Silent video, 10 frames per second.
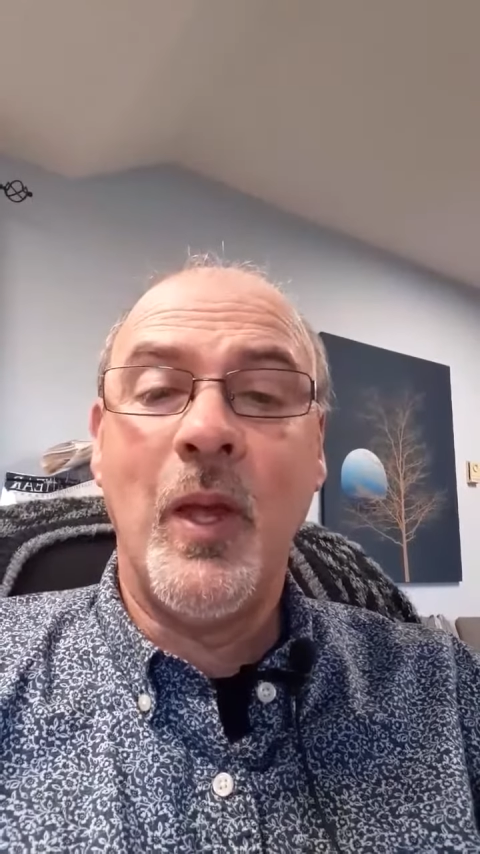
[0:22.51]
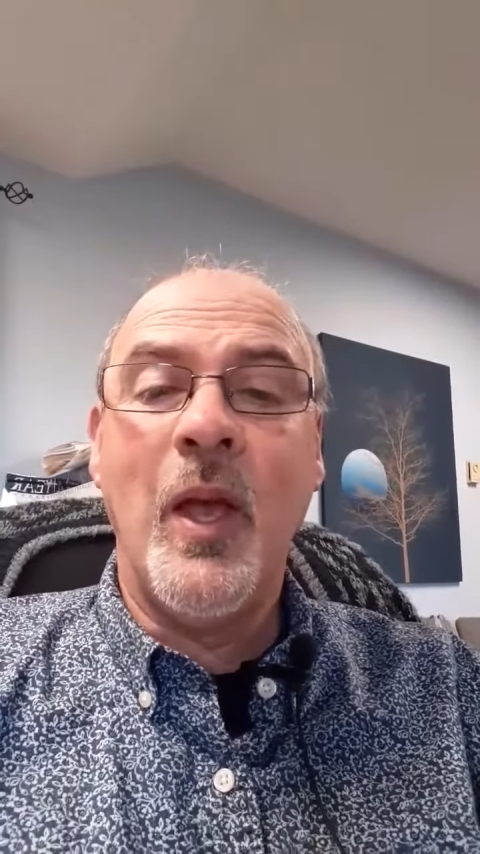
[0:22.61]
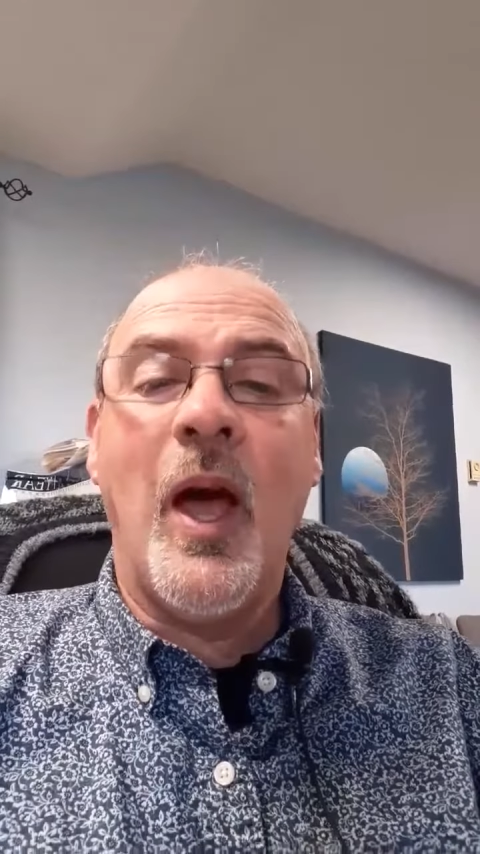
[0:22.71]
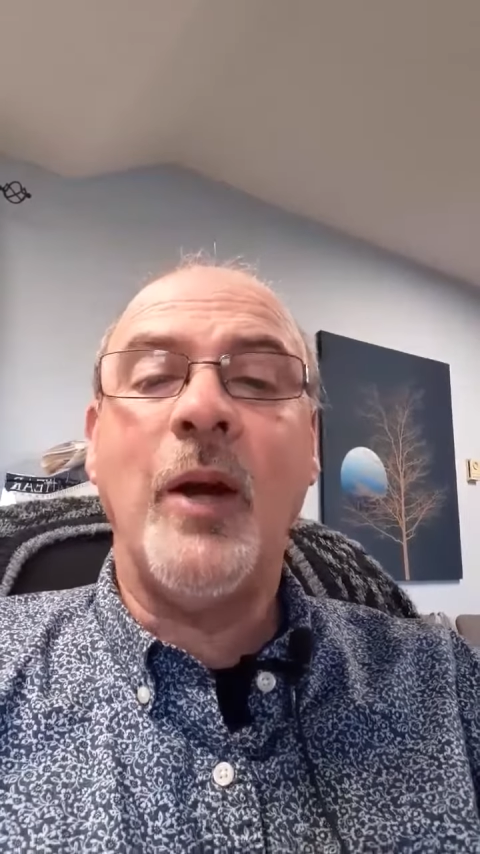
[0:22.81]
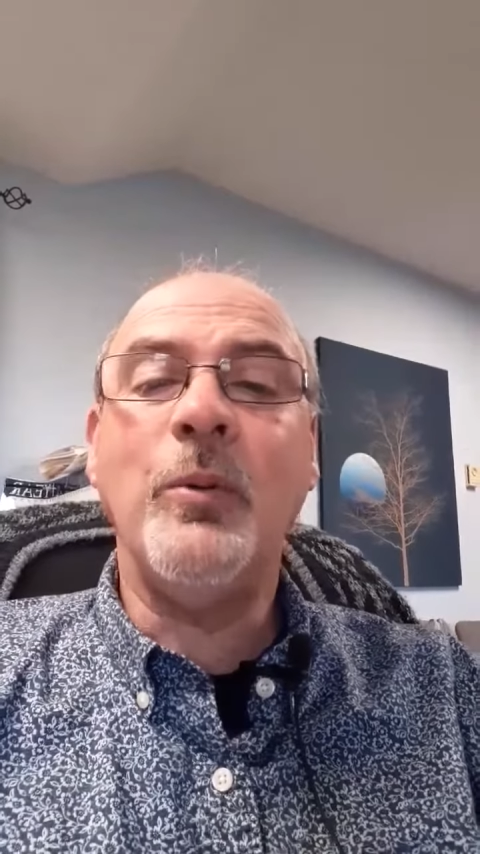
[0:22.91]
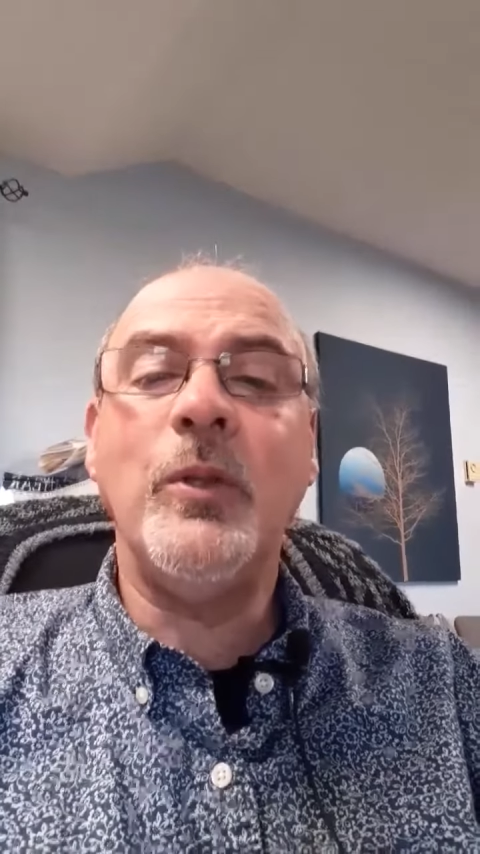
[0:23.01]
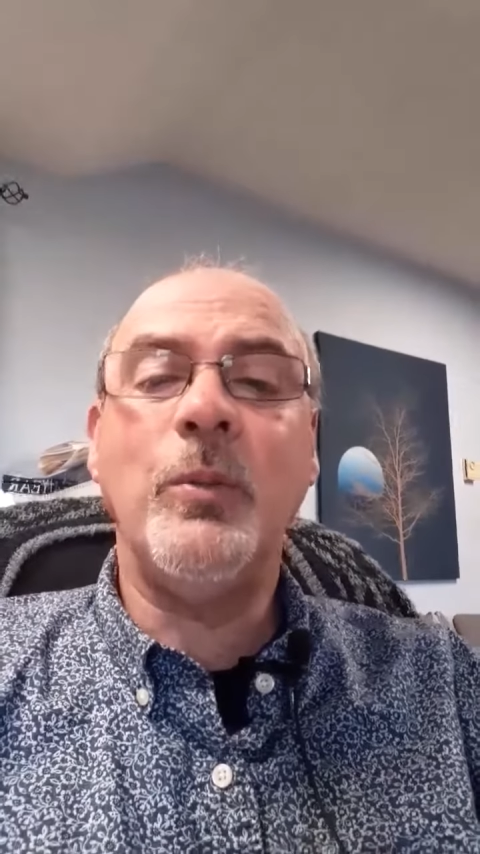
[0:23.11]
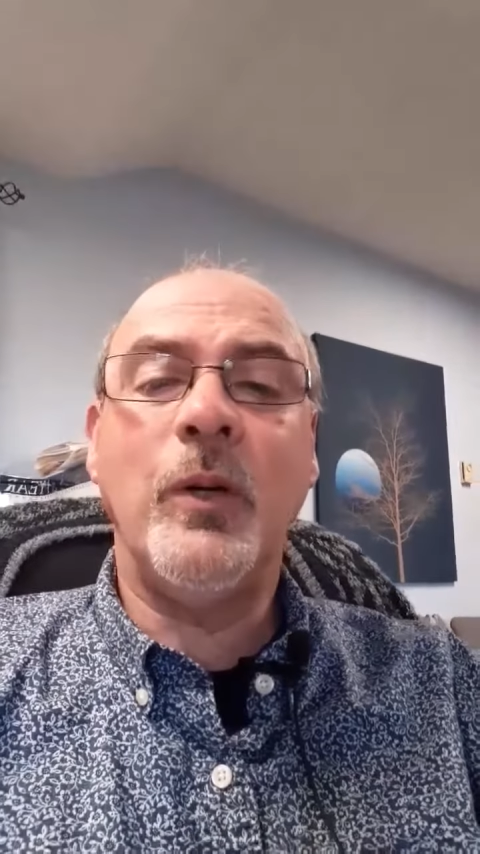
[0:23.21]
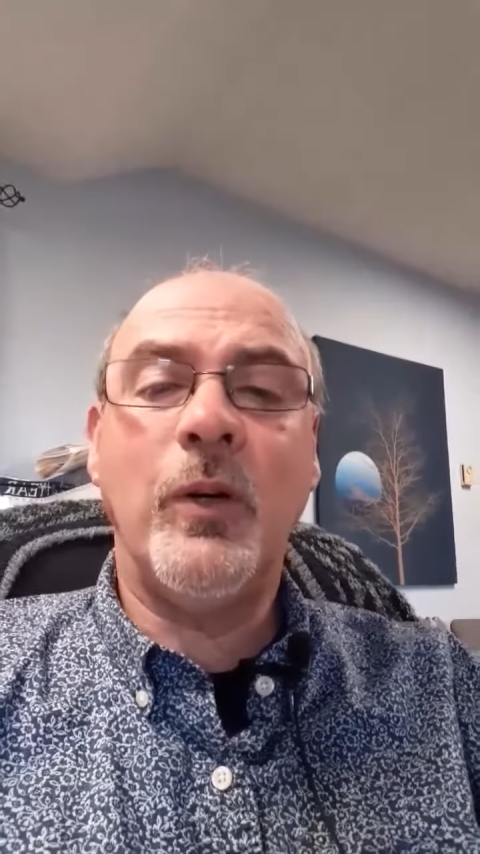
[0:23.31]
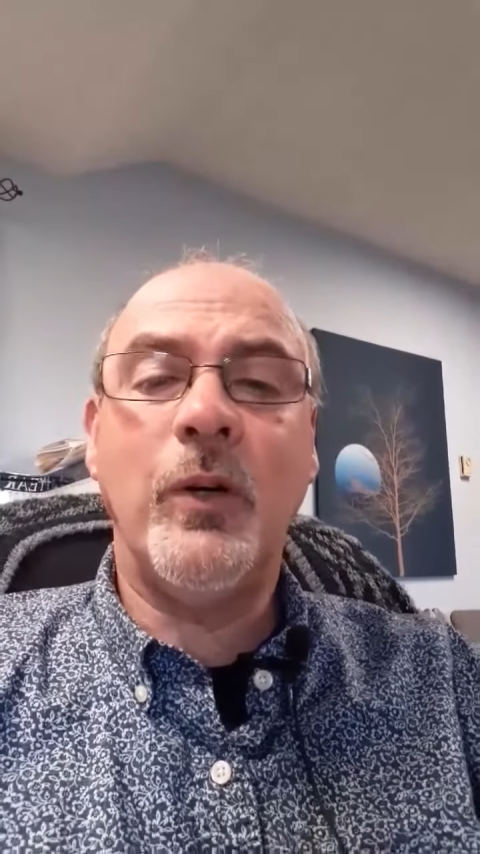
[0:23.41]
And I want to
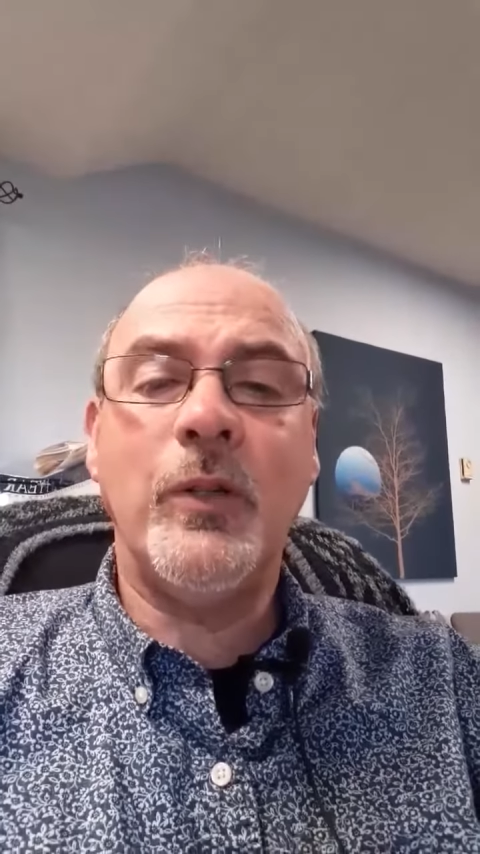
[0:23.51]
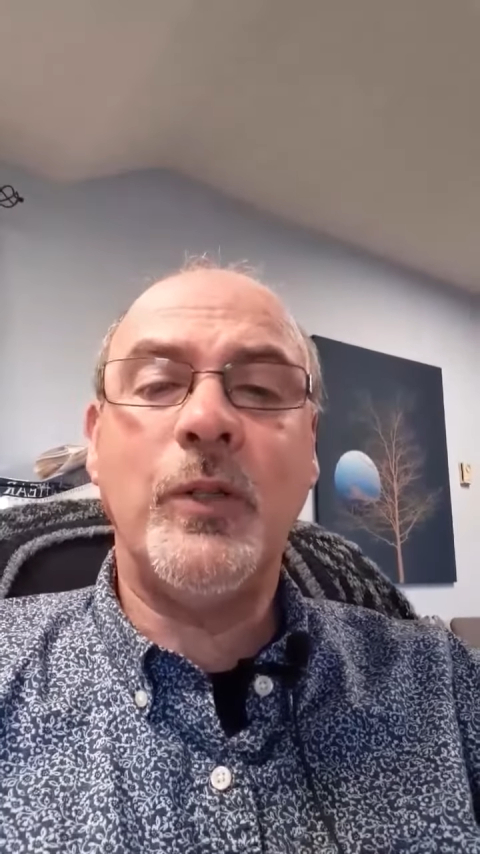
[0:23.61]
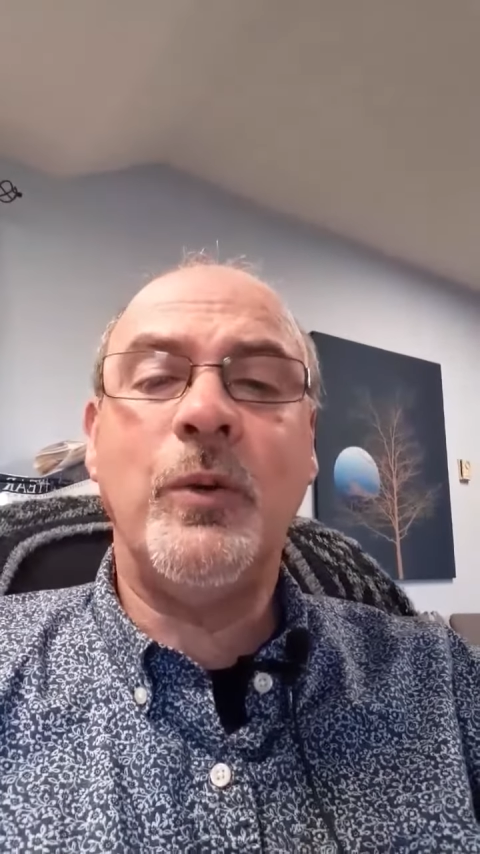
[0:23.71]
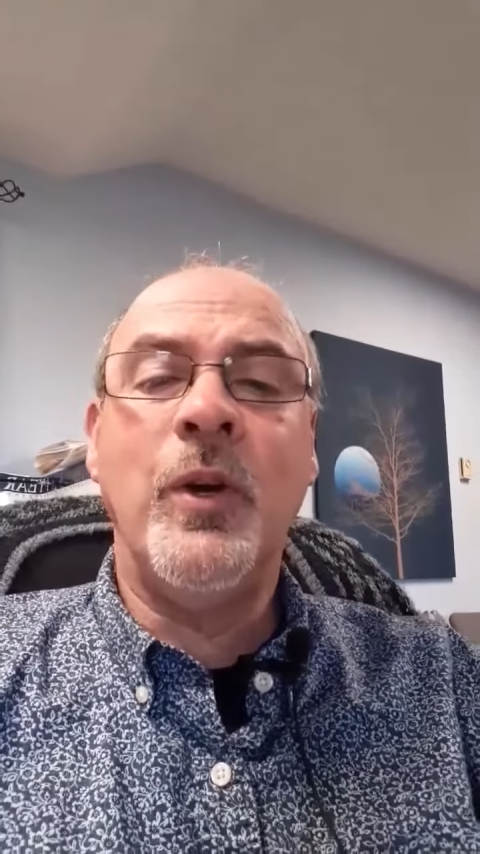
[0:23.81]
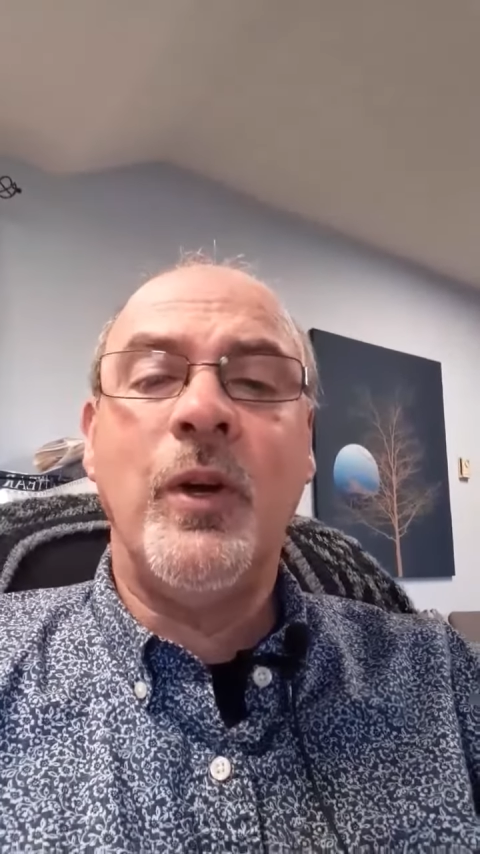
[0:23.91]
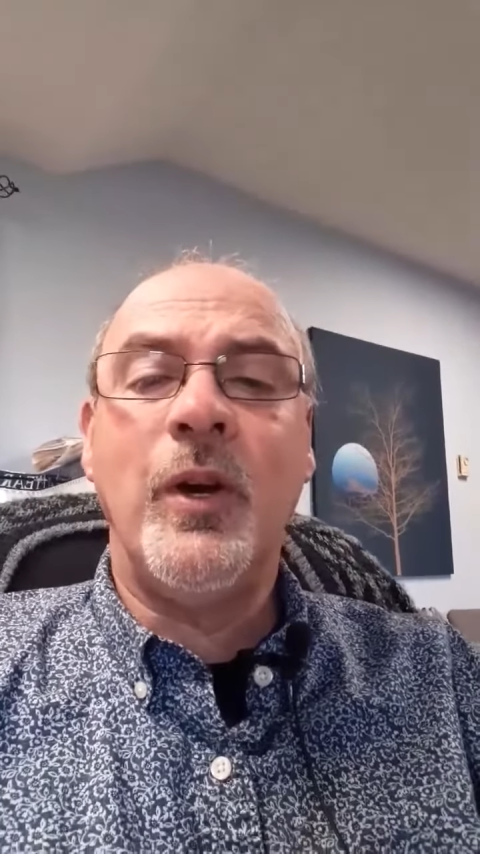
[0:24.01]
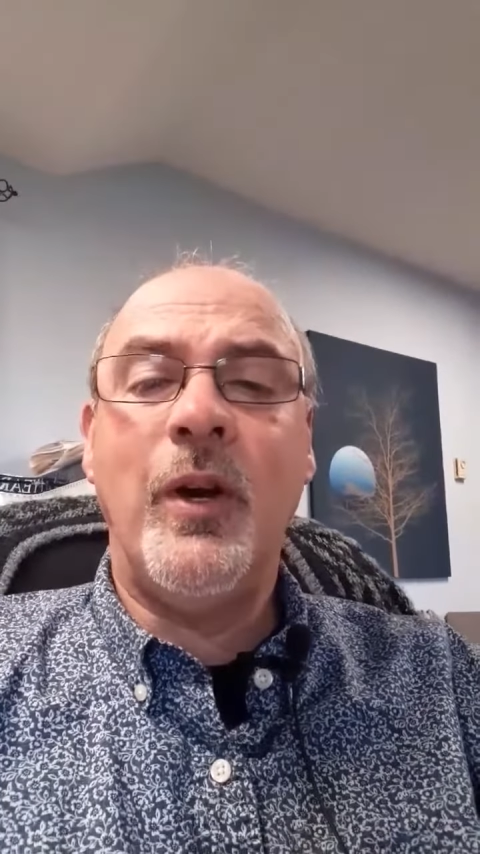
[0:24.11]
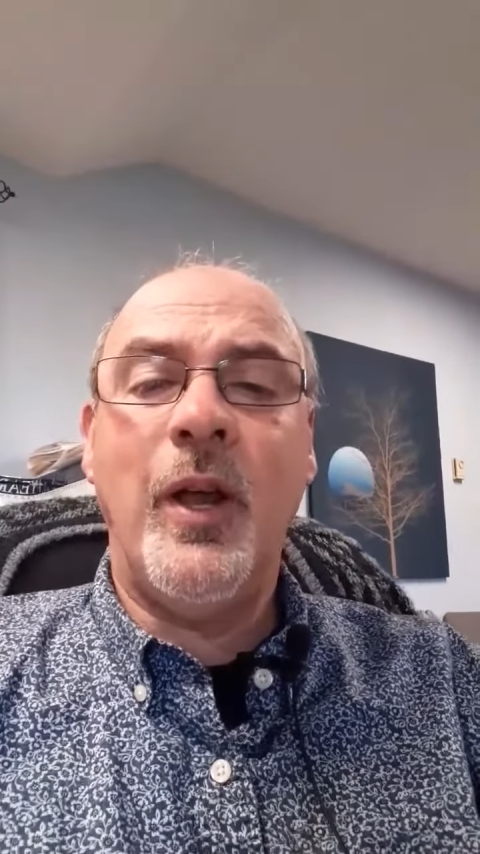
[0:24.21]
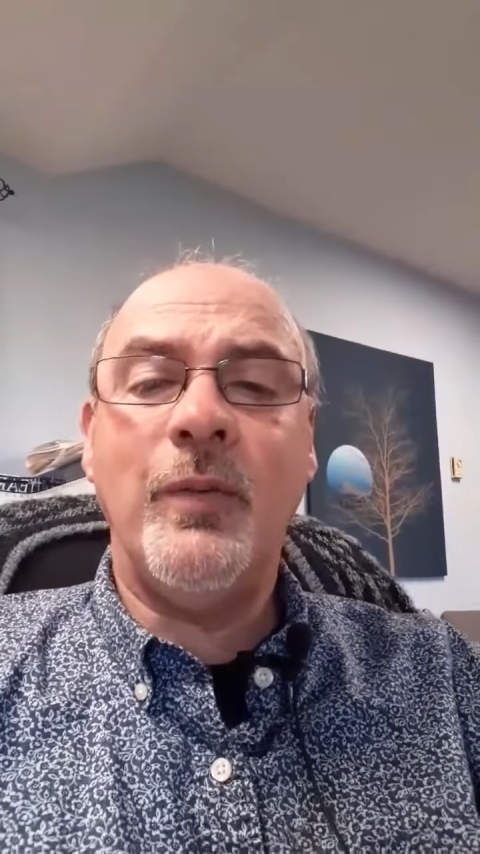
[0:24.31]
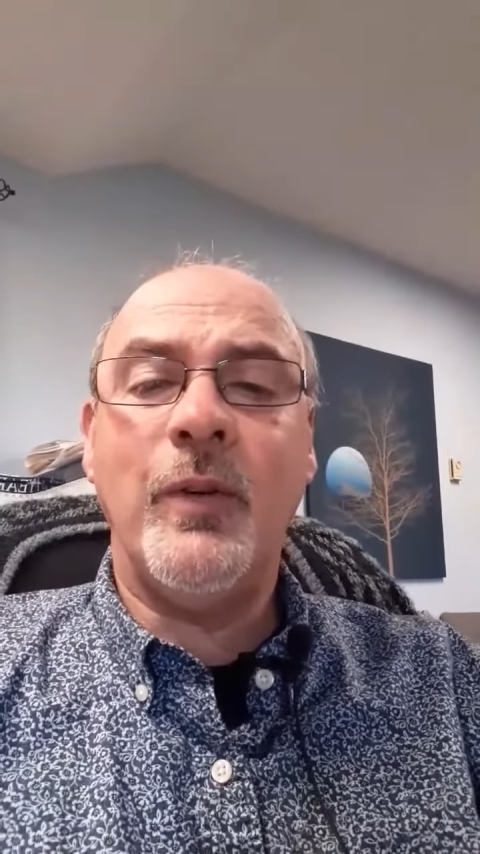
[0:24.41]
encourage you,
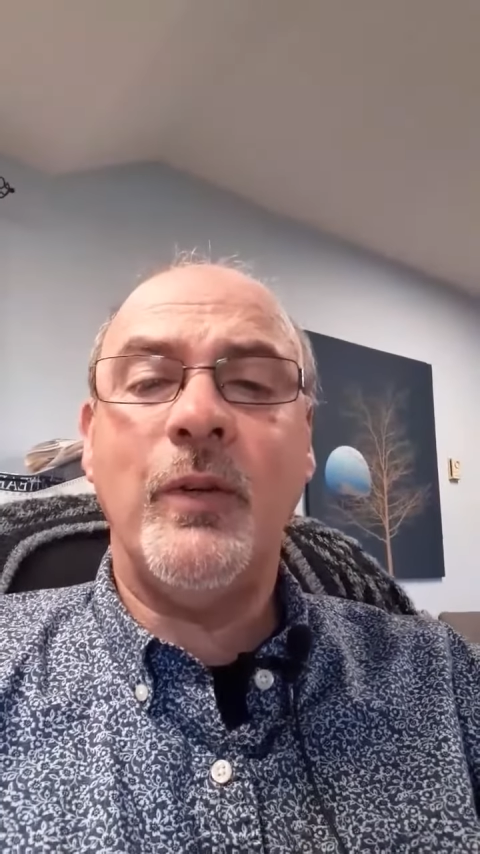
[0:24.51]
never